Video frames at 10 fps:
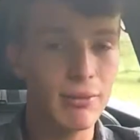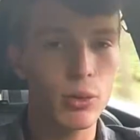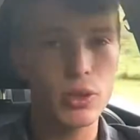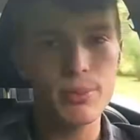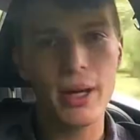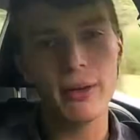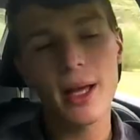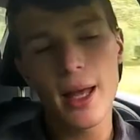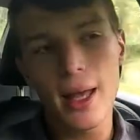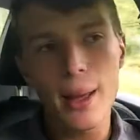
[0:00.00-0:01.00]
horsepower,
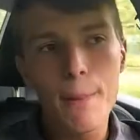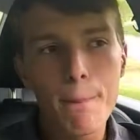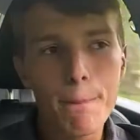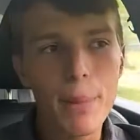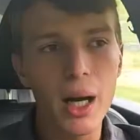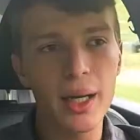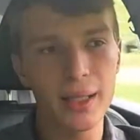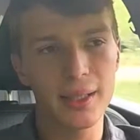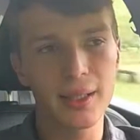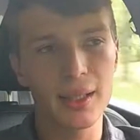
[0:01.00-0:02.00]
but
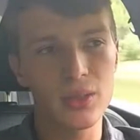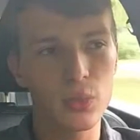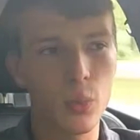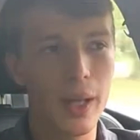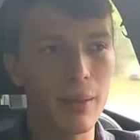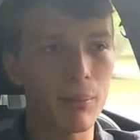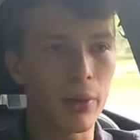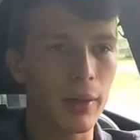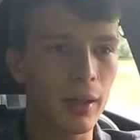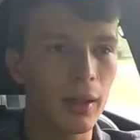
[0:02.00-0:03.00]
it does weigh
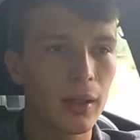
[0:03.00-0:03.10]
more,